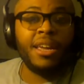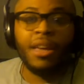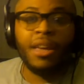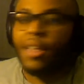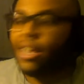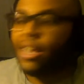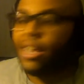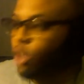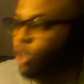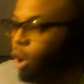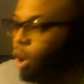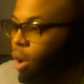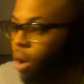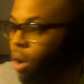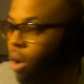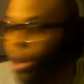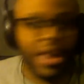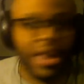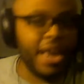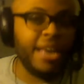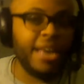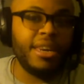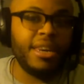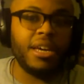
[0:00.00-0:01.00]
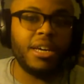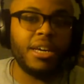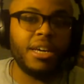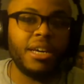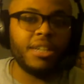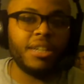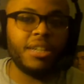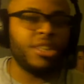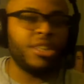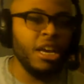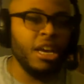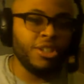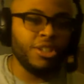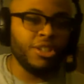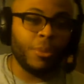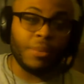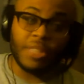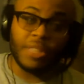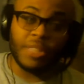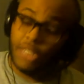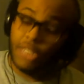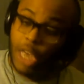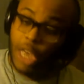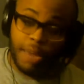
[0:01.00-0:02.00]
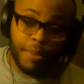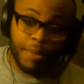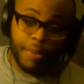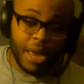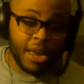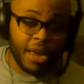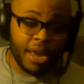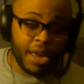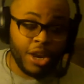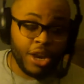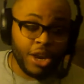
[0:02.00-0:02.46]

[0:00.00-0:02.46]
That's all he does. Someone says, hey, man,